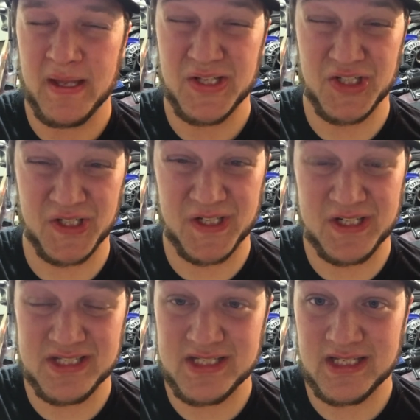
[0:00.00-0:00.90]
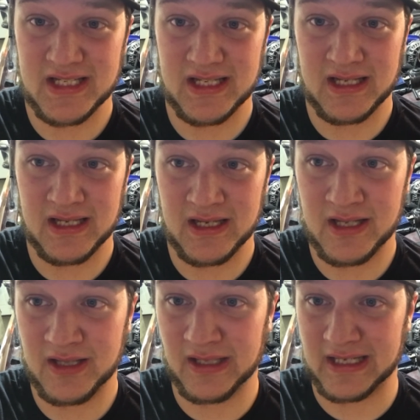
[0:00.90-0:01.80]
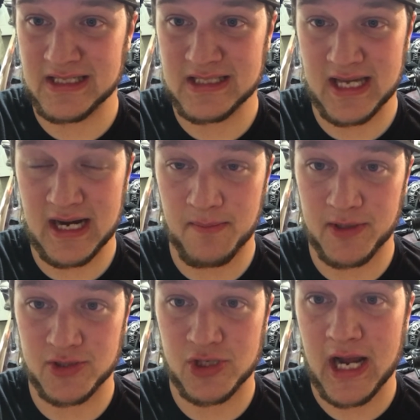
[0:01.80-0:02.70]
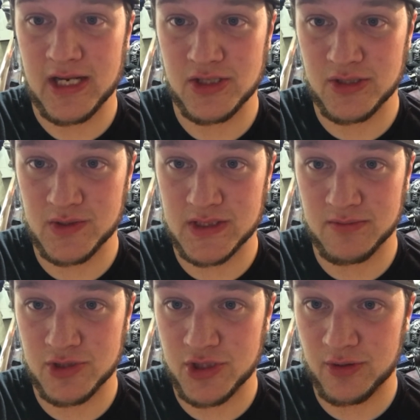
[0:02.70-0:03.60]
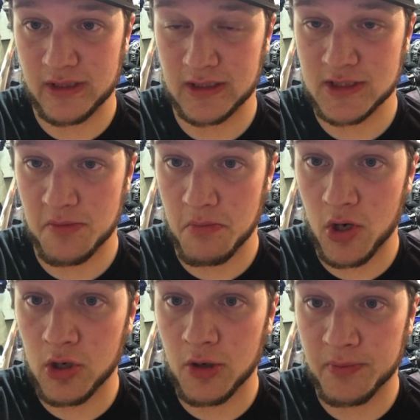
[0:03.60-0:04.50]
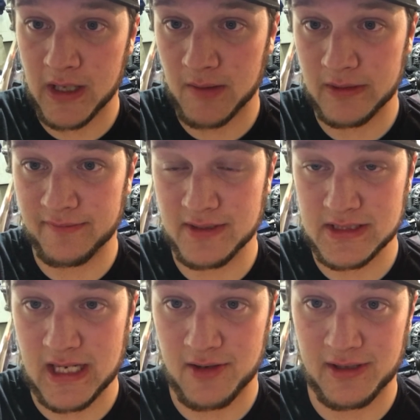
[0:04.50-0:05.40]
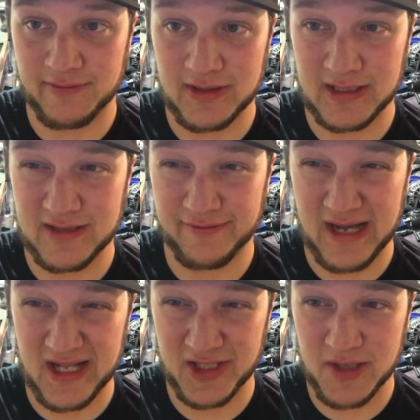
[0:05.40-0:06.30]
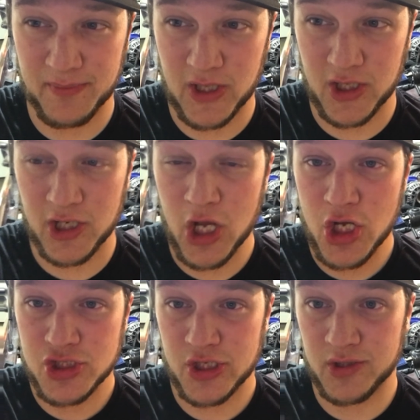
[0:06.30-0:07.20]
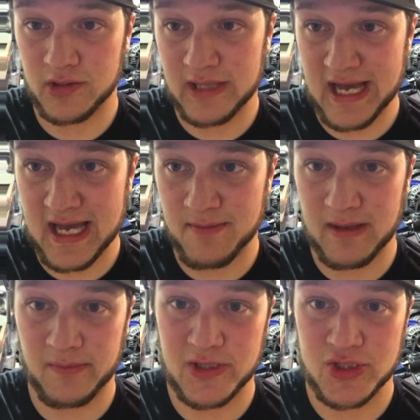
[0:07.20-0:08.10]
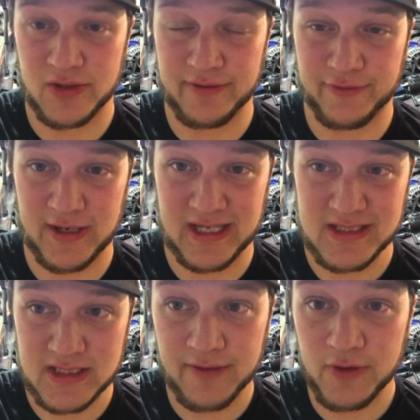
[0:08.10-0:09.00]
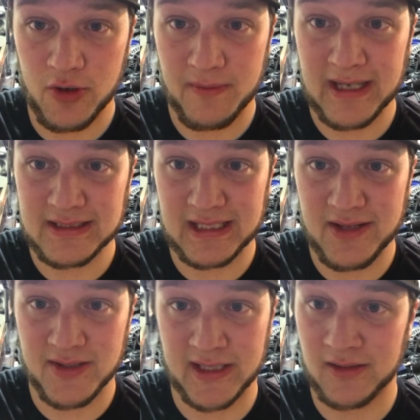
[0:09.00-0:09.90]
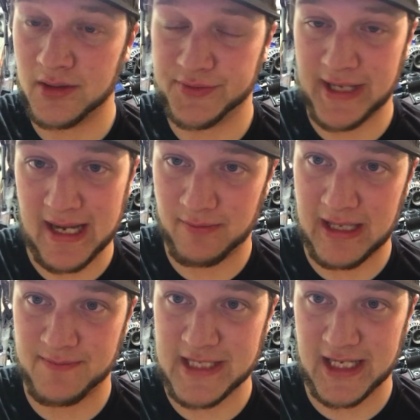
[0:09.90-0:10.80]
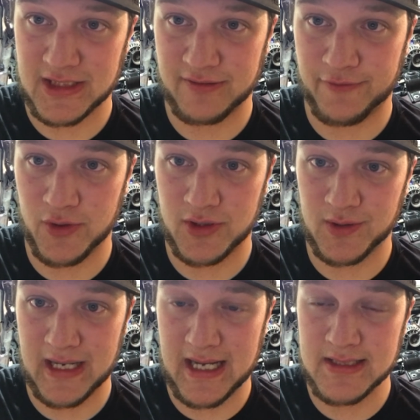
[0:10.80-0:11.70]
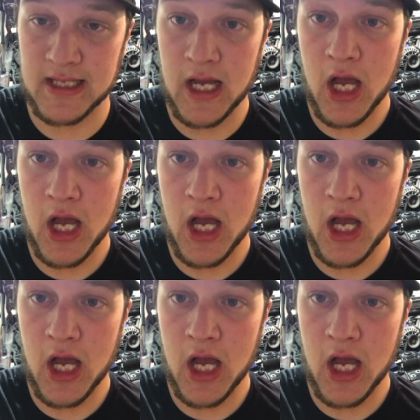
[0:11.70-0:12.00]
You're going to see, like I said, I'm going to try and do some shooting tomorrow, probably, of us tearing everything in the valley apart, show you that, maybe show the front end stuff going back together, get a little time-lapse action for you guys,